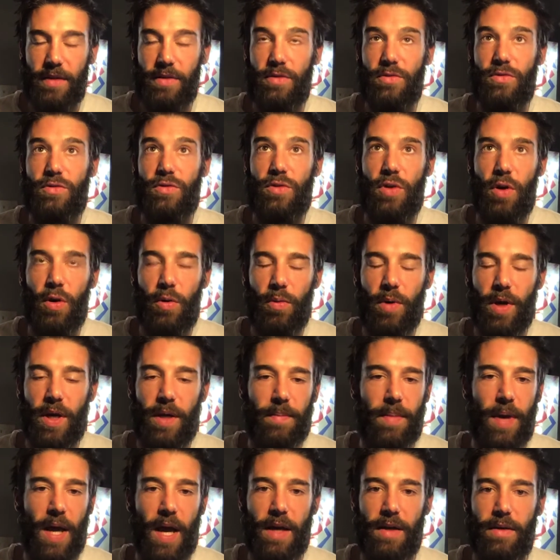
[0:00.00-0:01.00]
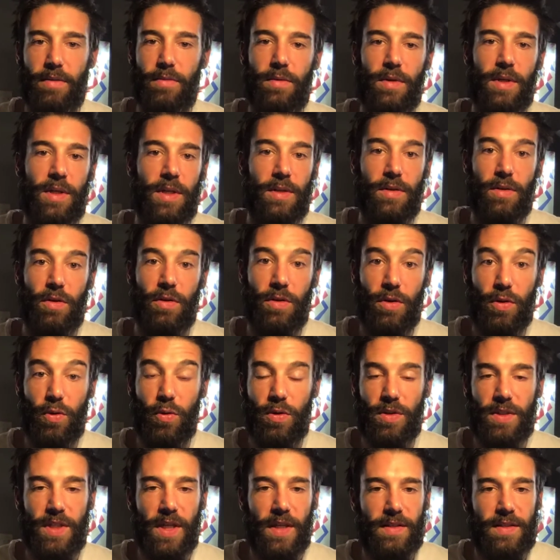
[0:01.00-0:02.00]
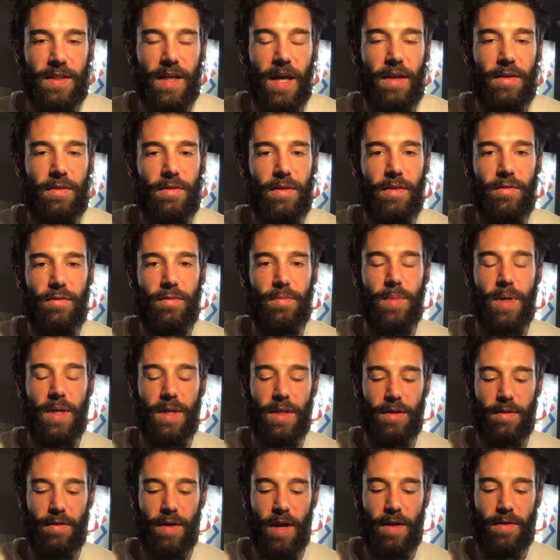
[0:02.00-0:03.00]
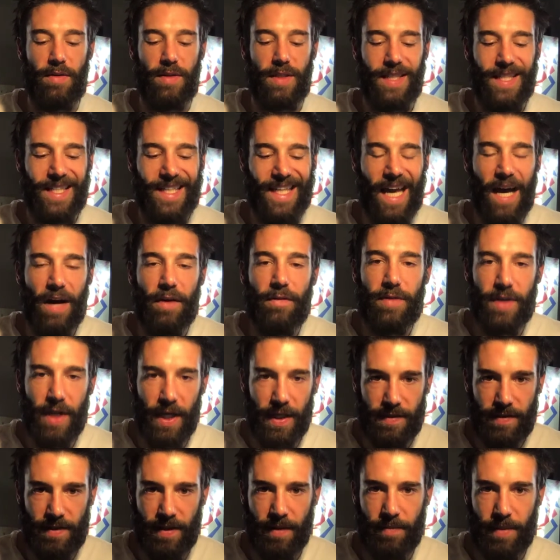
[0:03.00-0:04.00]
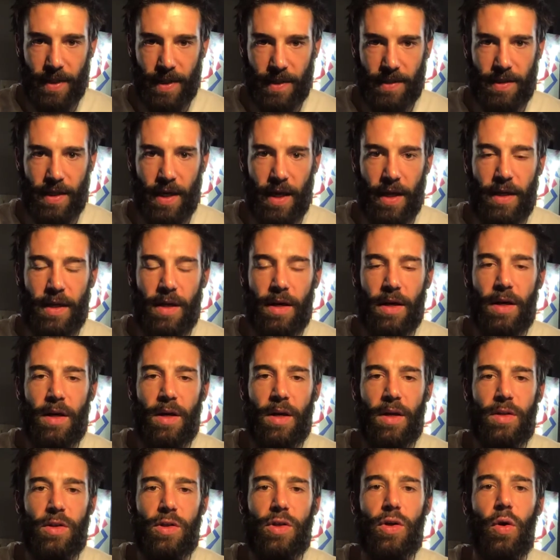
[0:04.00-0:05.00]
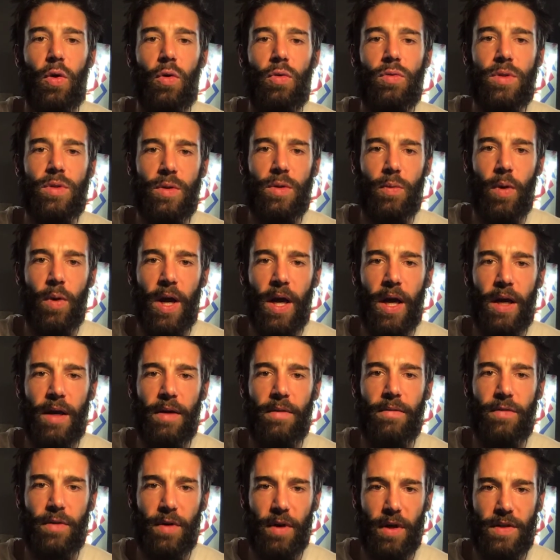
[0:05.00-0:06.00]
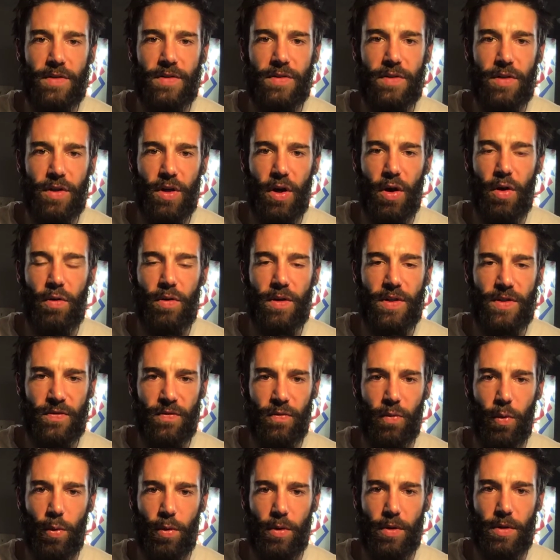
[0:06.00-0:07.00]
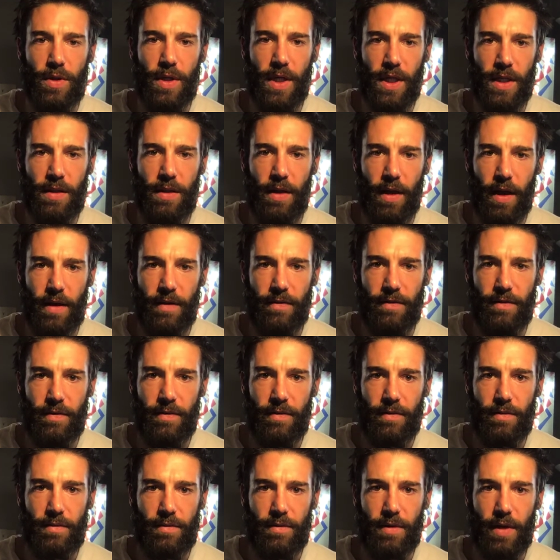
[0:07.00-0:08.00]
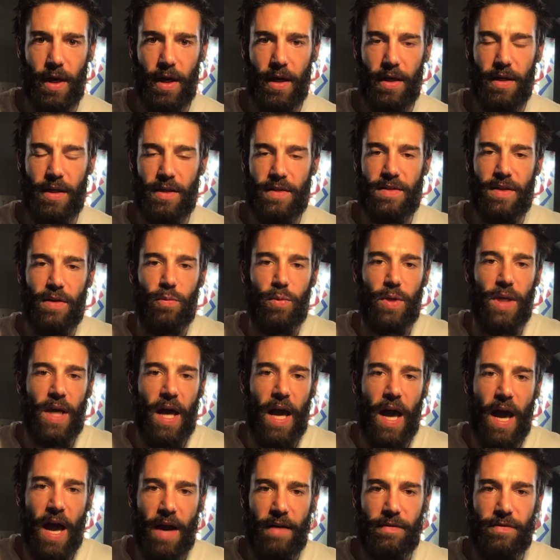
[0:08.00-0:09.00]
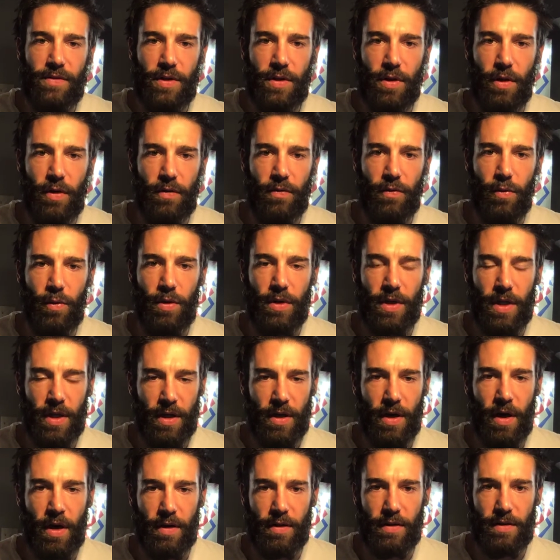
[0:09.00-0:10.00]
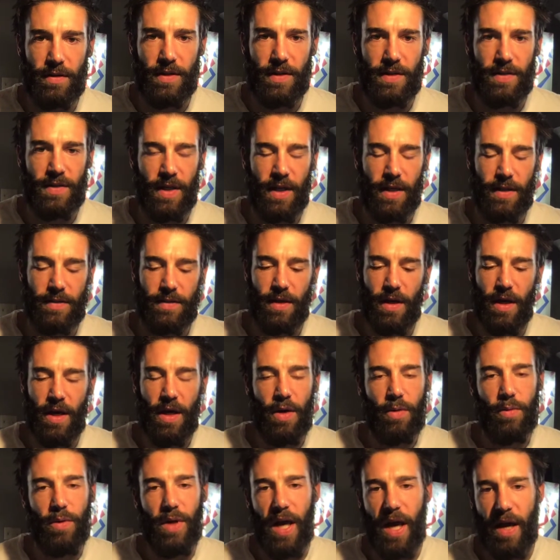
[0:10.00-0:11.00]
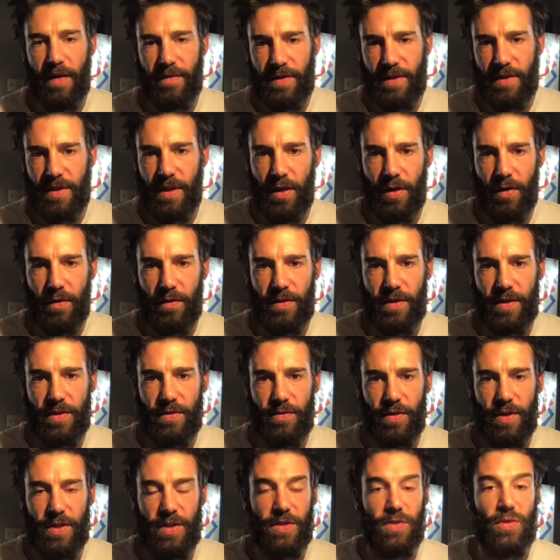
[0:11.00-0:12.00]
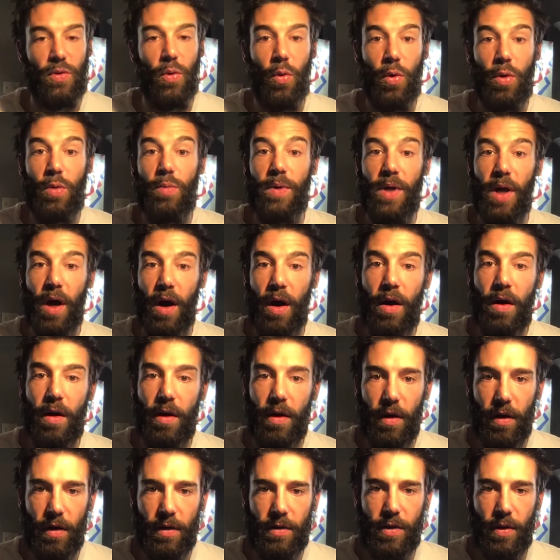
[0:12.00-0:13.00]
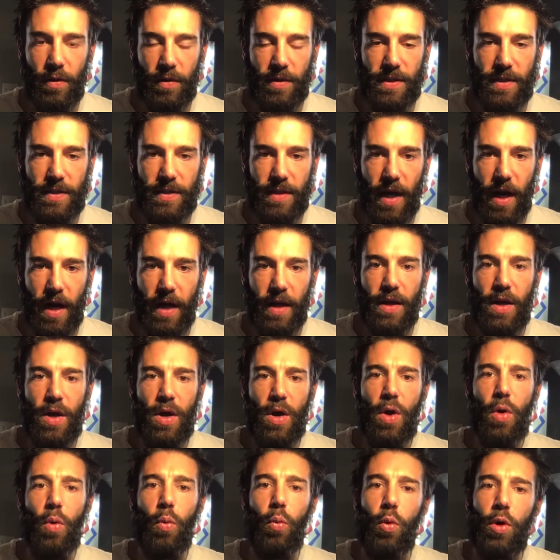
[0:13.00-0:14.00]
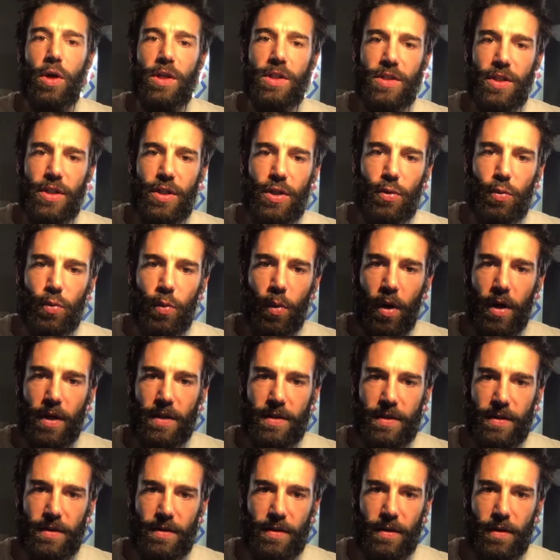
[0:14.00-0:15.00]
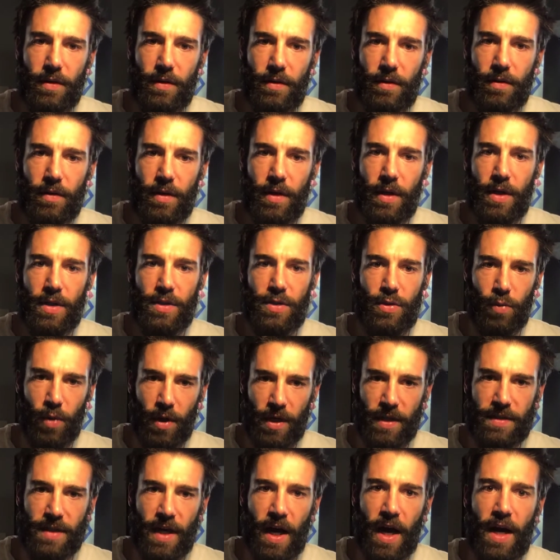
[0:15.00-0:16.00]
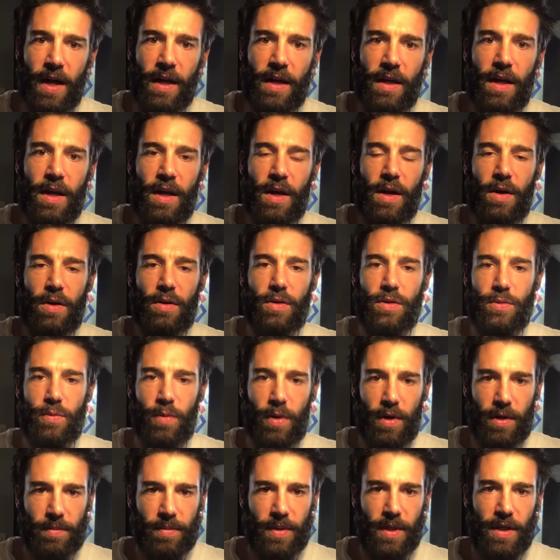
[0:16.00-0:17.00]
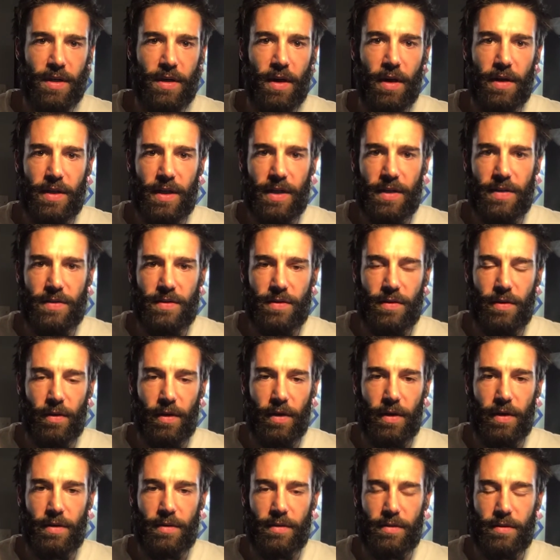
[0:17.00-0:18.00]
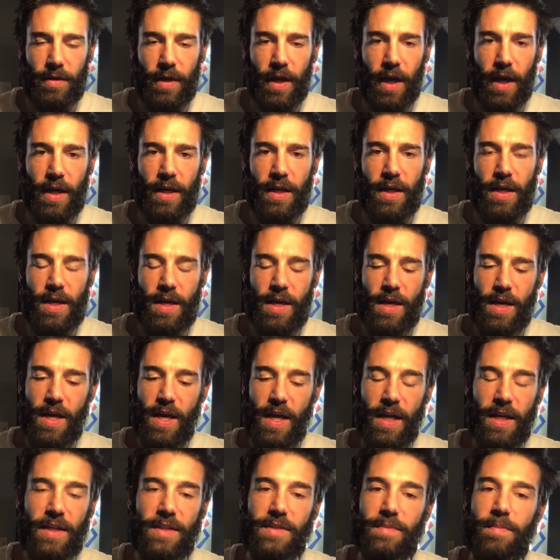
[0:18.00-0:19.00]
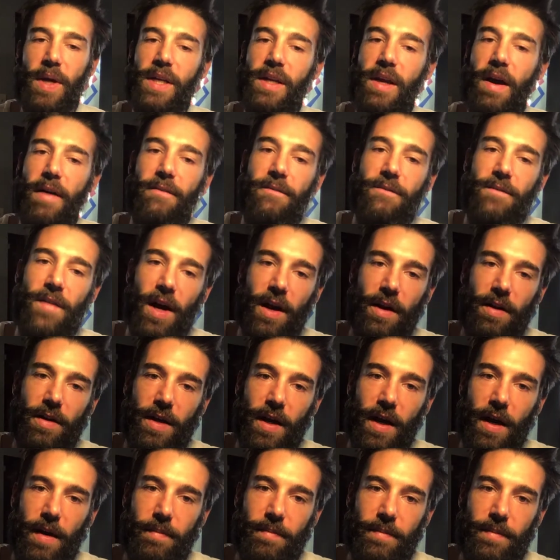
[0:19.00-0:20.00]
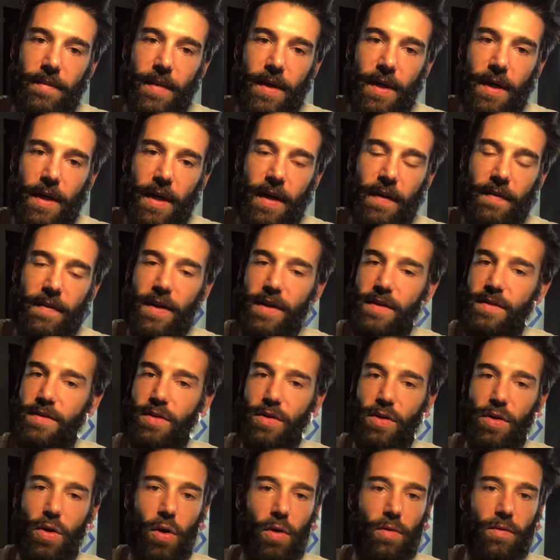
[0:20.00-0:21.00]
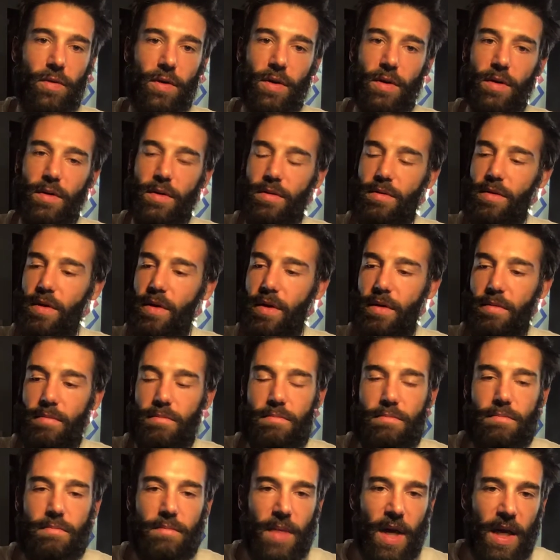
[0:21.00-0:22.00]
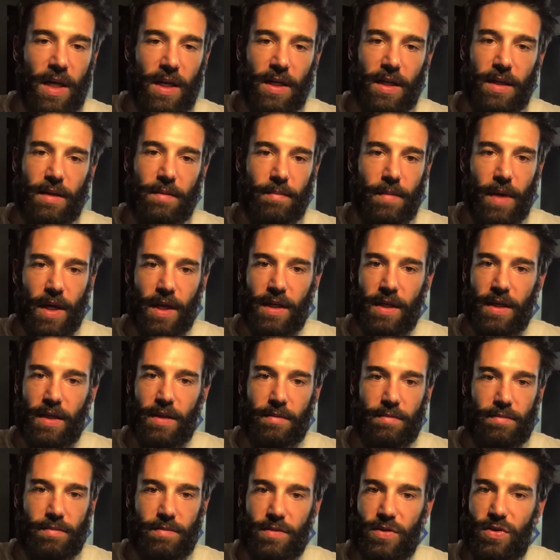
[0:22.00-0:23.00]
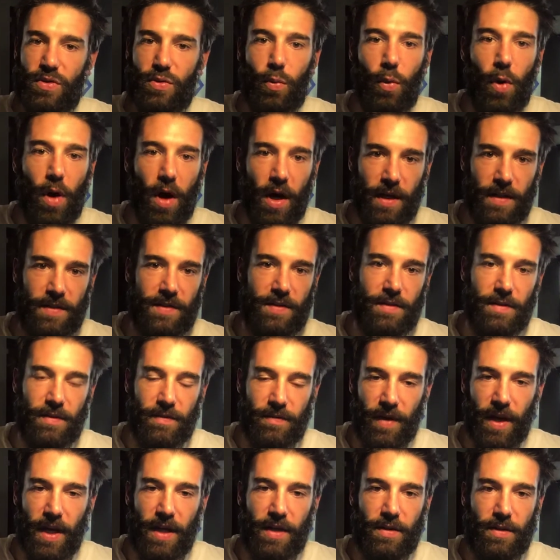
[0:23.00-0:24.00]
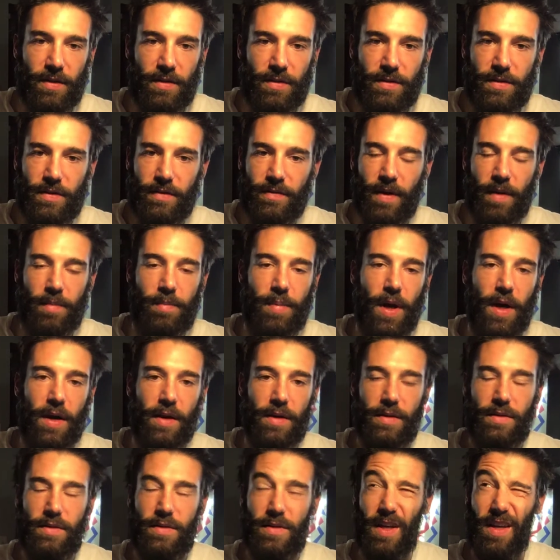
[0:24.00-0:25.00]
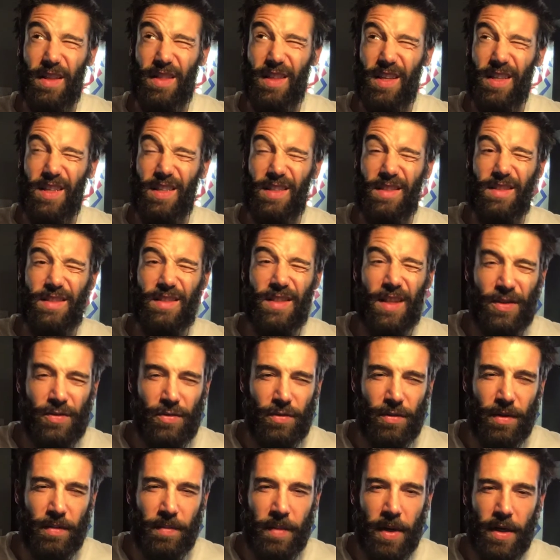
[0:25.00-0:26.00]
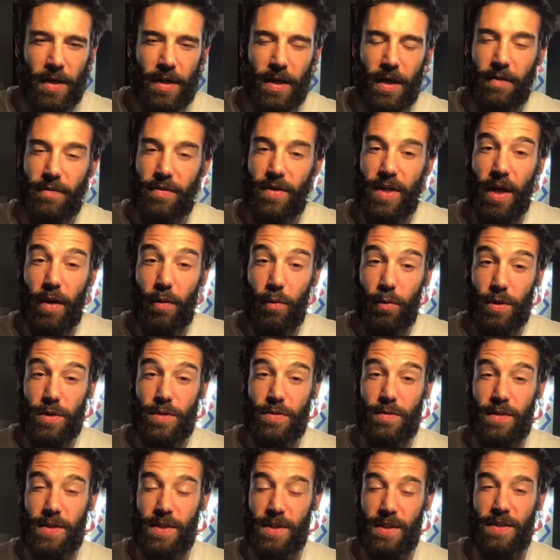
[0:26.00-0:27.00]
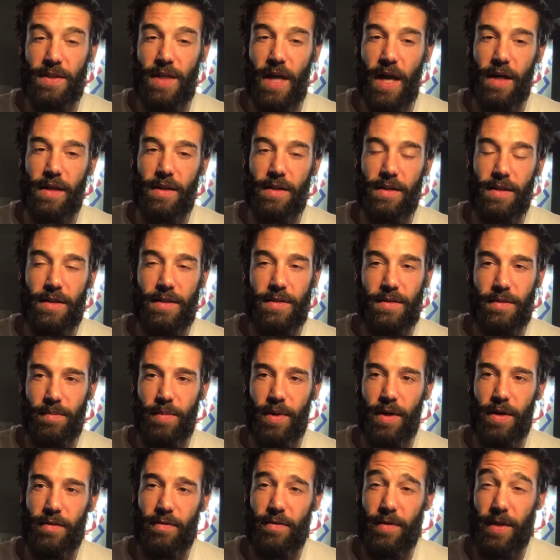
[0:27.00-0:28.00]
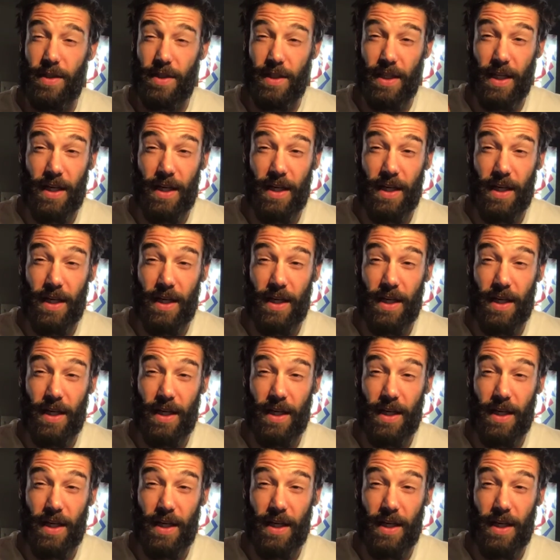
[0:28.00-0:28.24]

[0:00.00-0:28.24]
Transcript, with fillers: There's no way back." And Hernan Cortez gathered everybody around, and he galvanized them by saying, "The only way for us to go is forward in life." Okay. He said, We have to go for it and conquer these lands. We have to take over these riches, or we are all going to die. What do you want to do? Do you want to die or do you want to be a conquistador? Okay. And his men got fired up and they took over many, many swaths of acres of empires, I think in Central America. I forget which ones exactly because I'm paraphrasing.